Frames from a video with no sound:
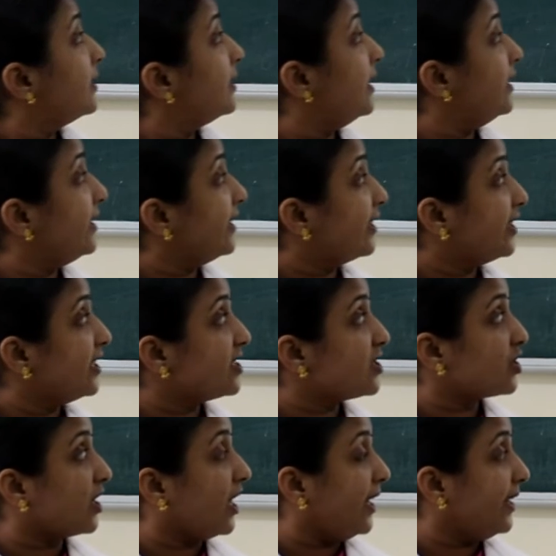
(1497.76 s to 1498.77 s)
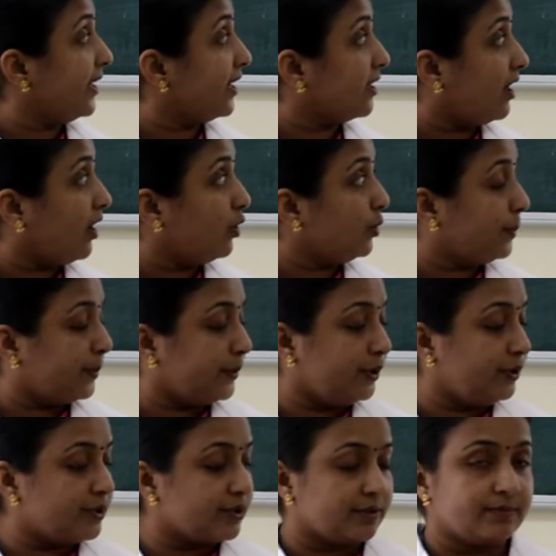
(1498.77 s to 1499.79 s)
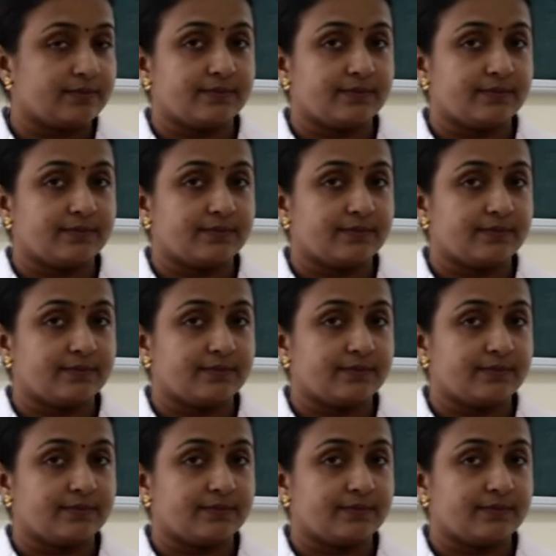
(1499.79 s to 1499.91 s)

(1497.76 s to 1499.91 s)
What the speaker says: then decreased cardiac output.